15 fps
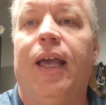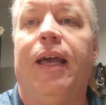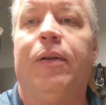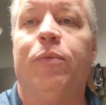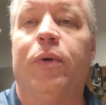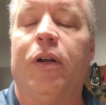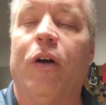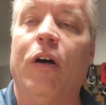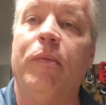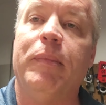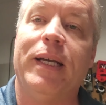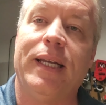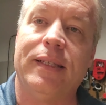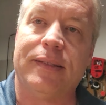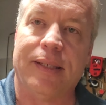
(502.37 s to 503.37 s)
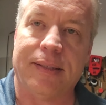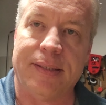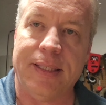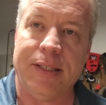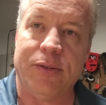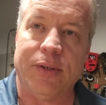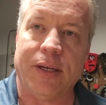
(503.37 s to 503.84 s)
and run all my
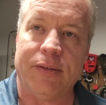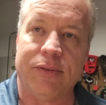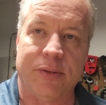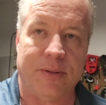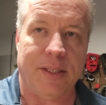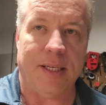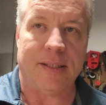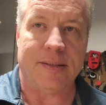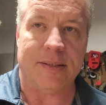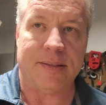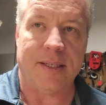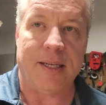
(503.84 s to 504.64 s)
SSD drives to the